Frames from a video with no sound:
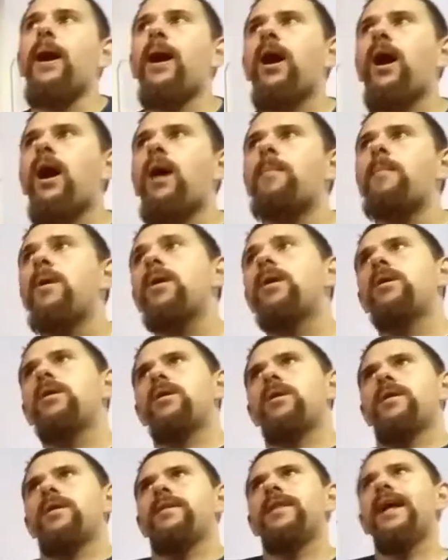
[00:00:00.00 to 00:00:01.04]

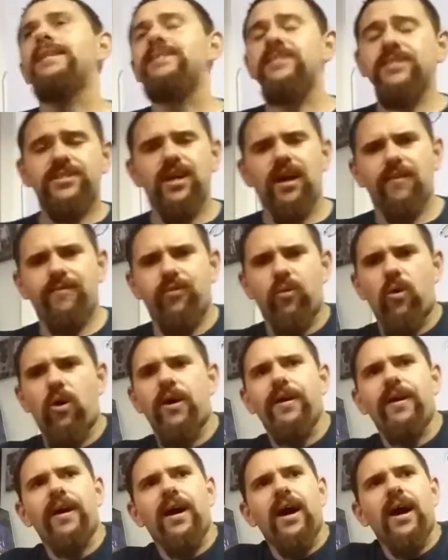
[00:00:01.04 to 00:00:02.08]
That's a tough
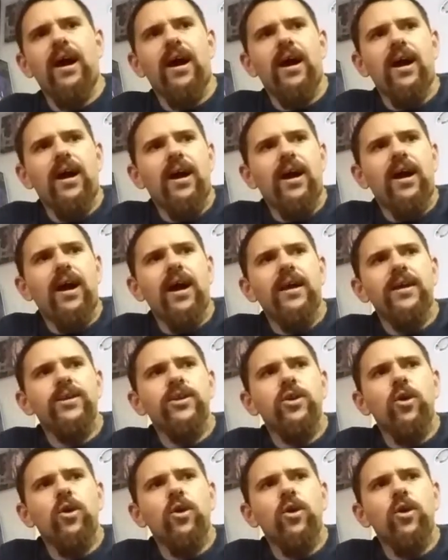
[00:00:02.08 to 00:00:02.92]
one. I